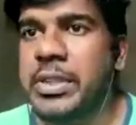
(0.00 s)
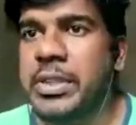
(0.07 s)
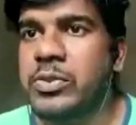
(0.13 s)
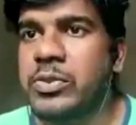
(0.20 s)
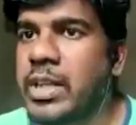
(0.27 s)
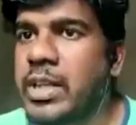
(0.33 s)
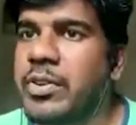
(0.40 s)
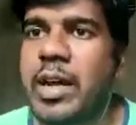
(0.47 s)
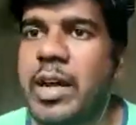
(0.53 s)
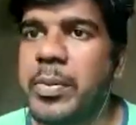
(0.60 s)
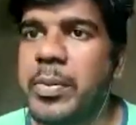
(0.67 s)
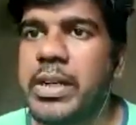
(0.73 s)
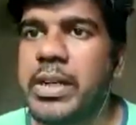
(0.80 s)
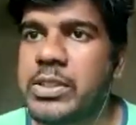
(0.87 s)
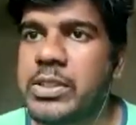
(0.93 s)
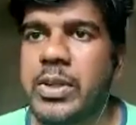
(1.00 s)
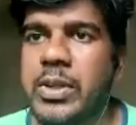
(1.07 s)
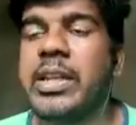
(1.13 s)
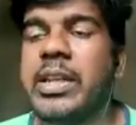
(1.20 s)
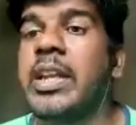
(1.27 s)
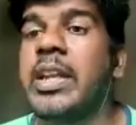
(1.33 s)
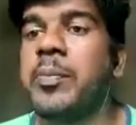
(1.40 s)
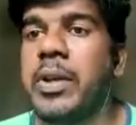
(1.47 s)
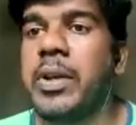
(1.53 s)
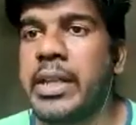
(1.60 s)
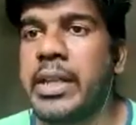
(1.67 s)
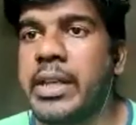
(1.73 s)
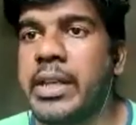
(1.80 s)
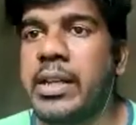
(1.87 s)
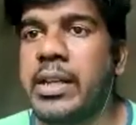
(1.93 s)
could have happened as well in
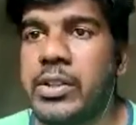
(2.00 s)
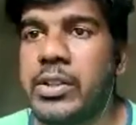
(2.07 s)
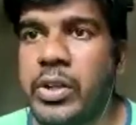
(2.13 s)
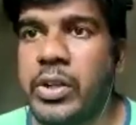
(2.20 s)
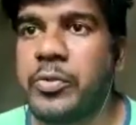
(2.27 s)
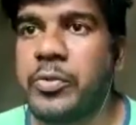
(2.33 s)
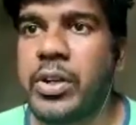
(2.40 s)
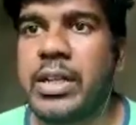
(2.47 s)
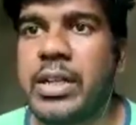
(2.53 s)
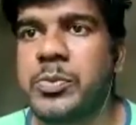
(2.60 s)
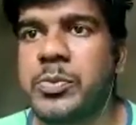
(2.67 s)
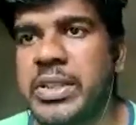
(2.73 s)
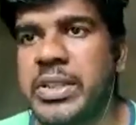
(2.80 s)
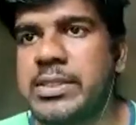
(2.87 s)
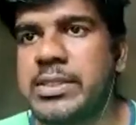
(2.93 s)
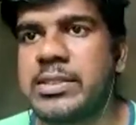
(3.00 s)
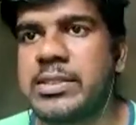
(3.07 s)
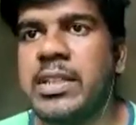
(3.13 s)
a 24 hours basis.